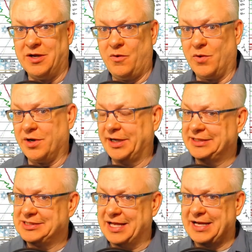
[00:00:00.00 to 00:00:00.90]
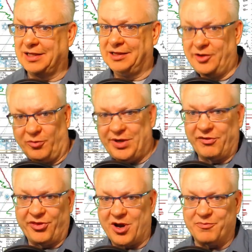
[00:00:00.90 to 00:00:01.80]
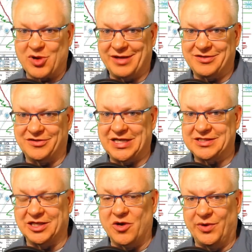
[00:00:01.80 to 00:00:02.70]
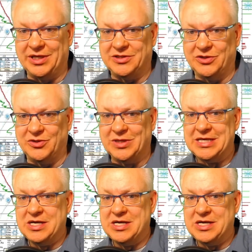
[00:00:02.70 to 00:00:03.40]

where it's like a little bit of thought process has to go into